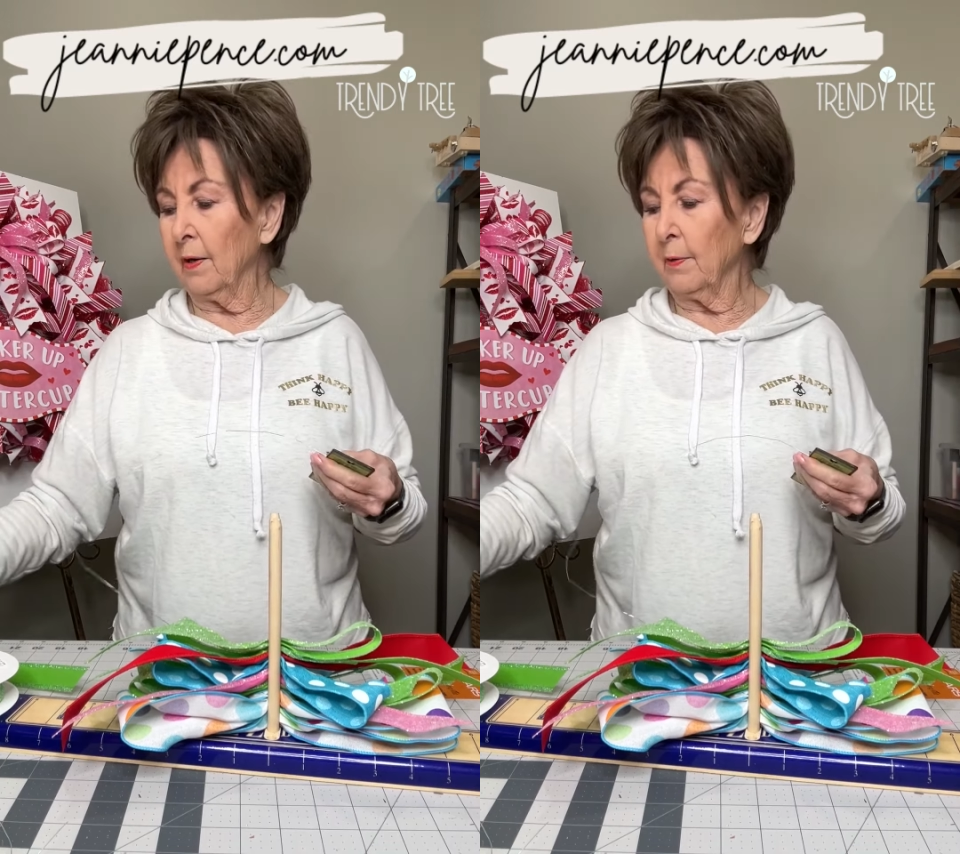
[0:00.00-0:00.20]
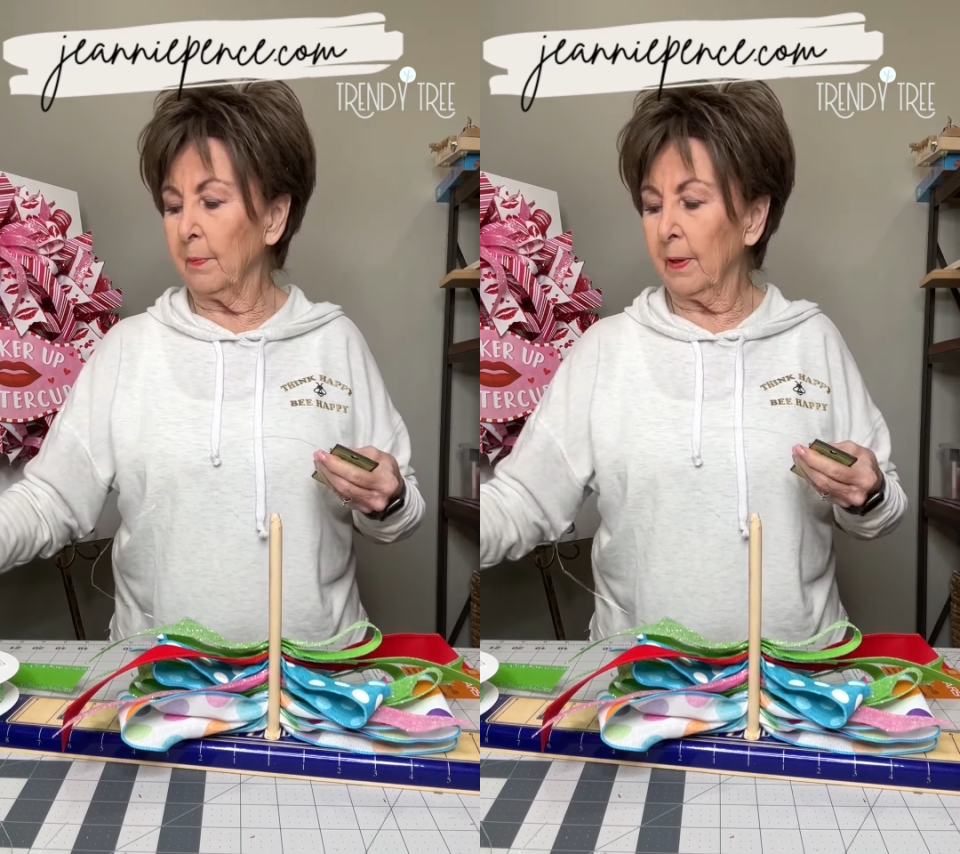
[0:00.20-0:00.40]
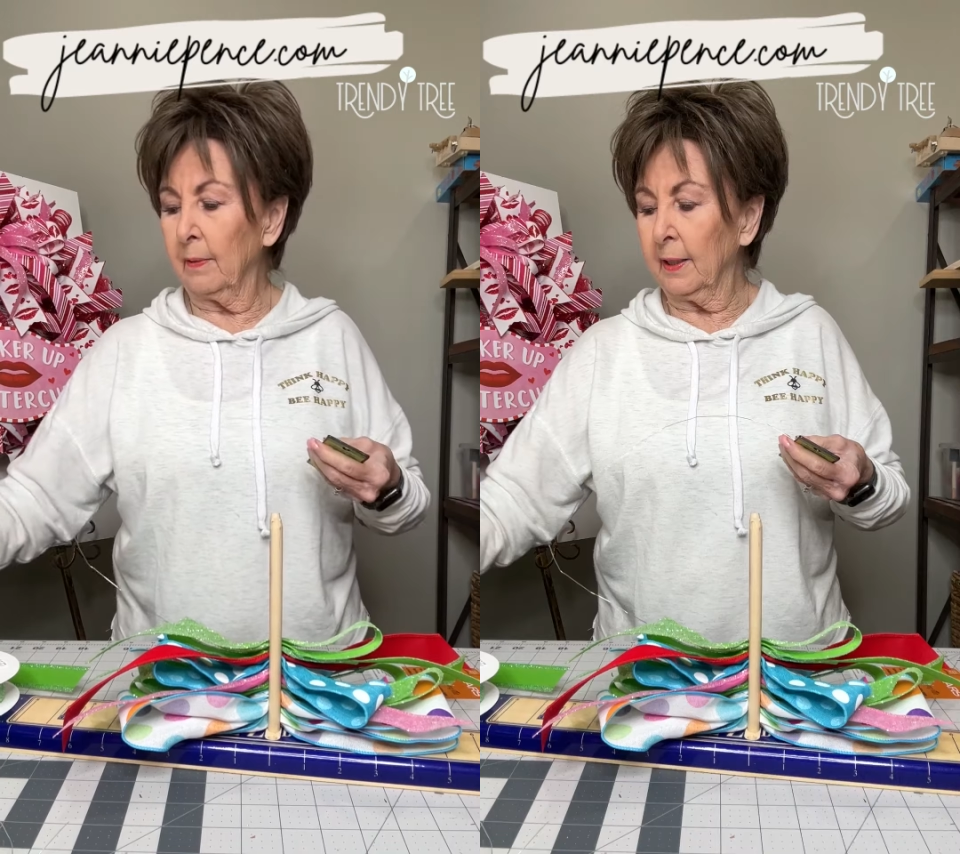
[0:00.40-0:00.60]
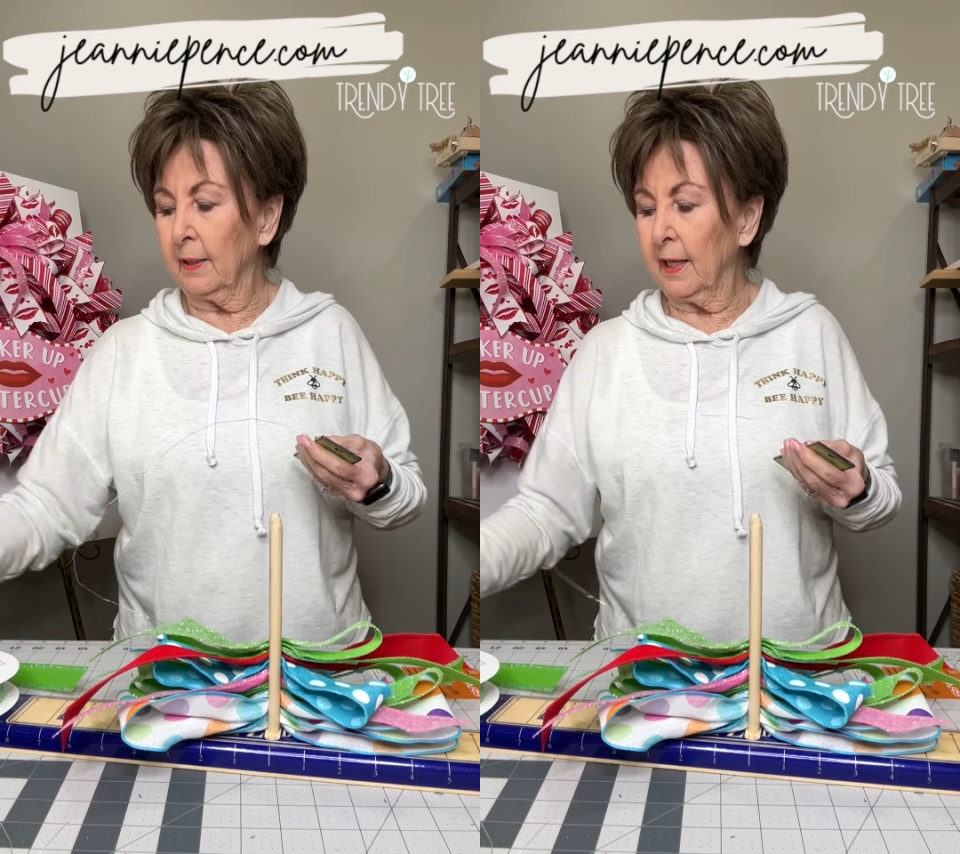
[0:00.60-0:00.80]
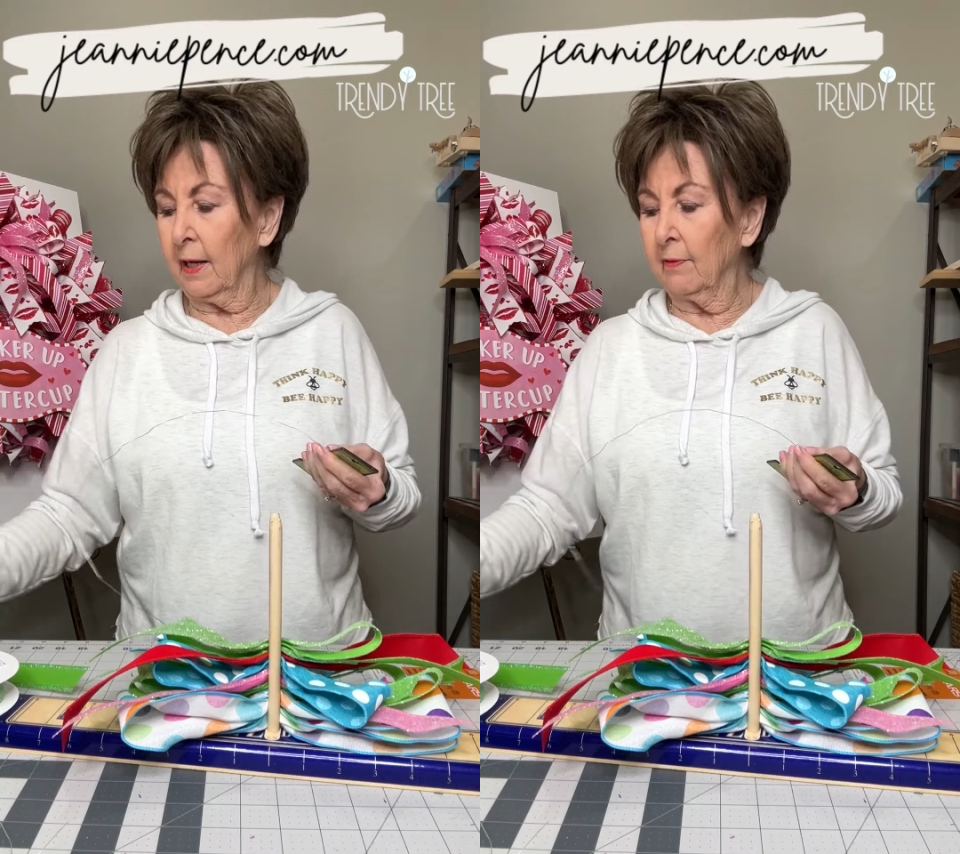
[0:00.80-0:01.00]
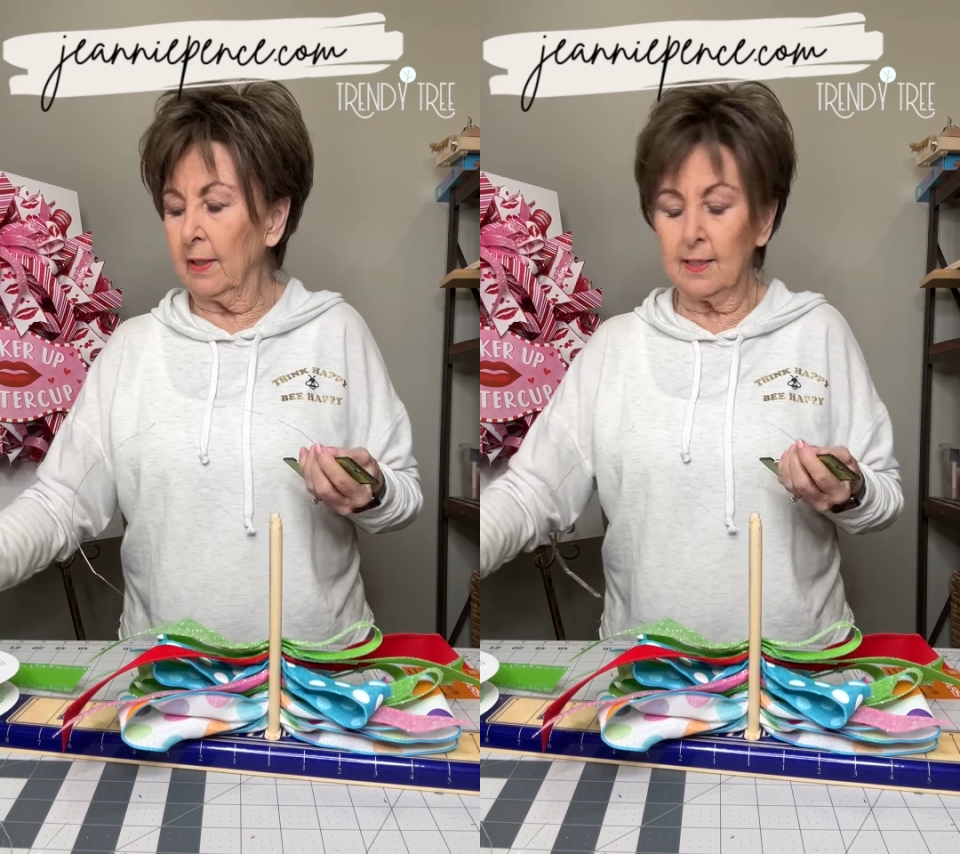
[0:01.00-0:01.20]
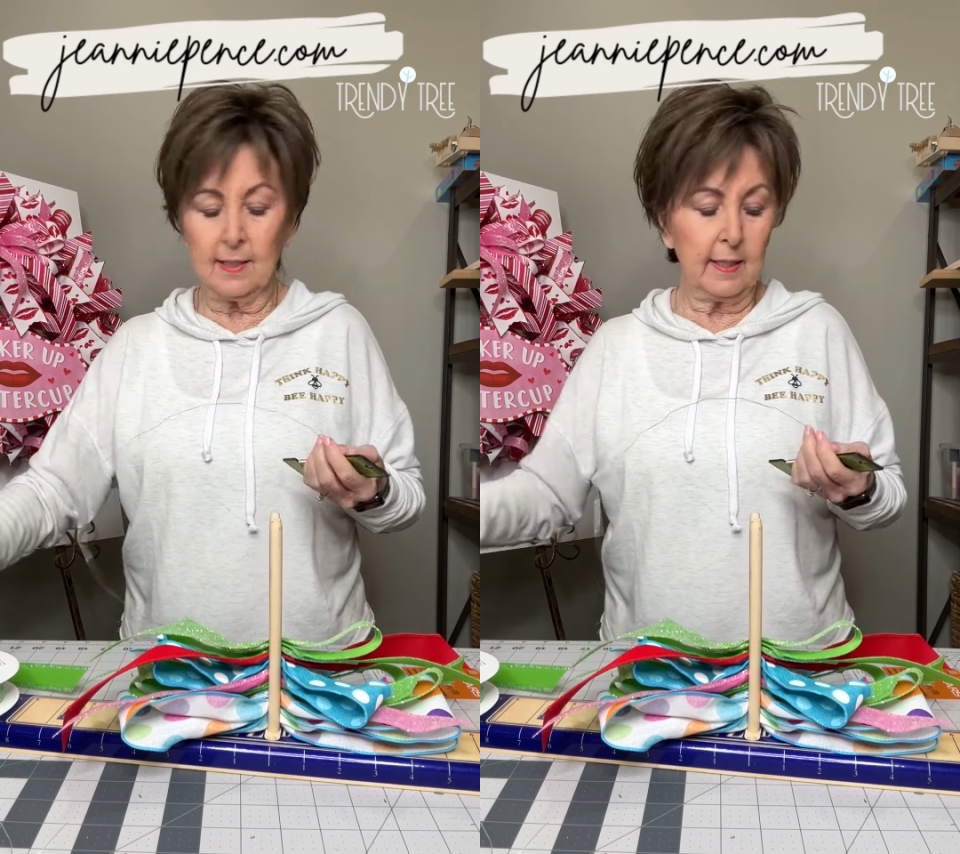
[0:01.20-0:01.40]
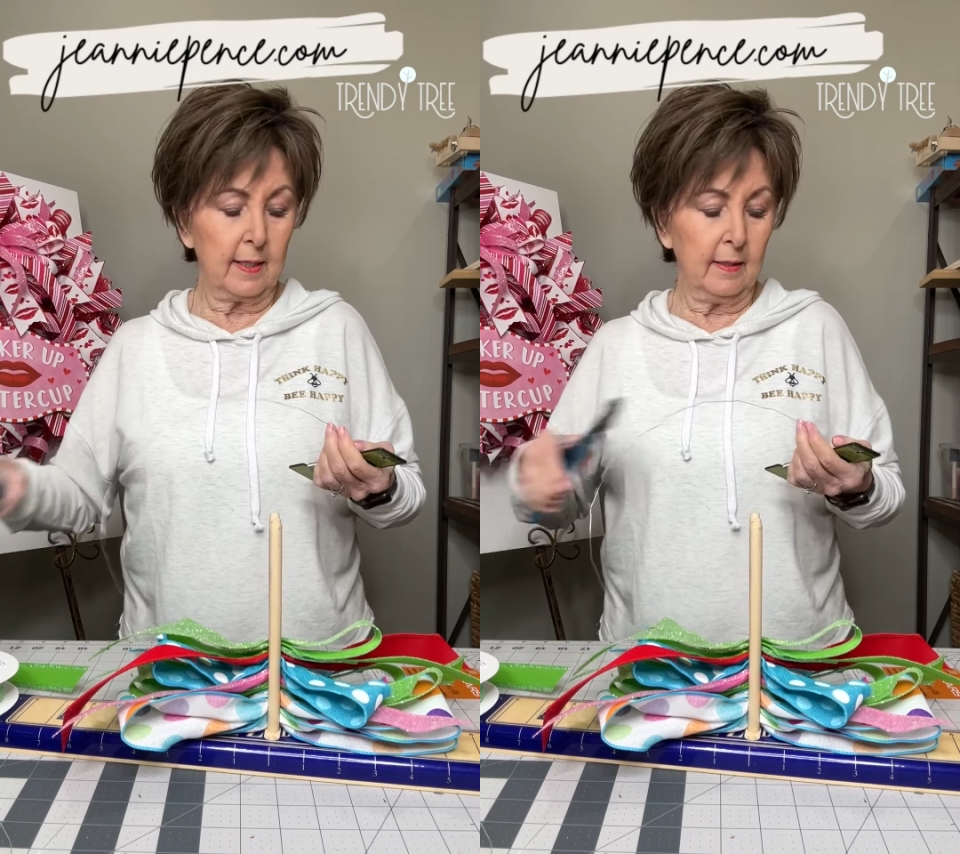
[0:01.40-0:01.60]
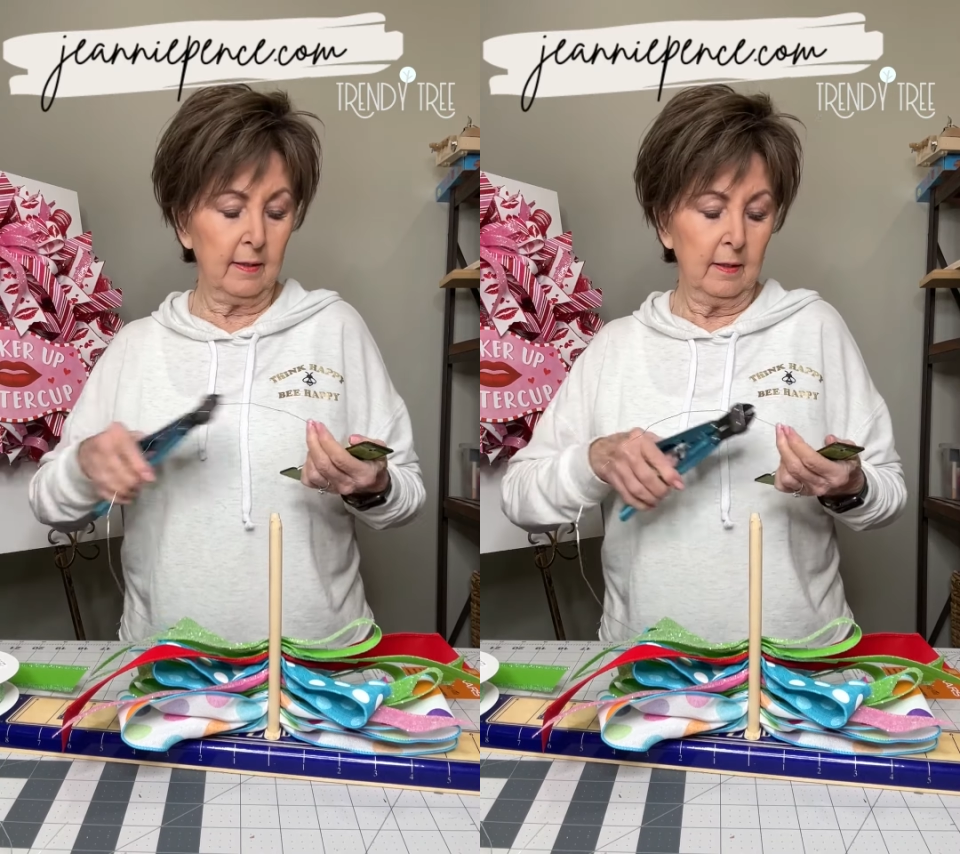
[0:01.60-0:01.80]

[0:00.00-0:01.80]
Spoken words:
You probably can't really see it.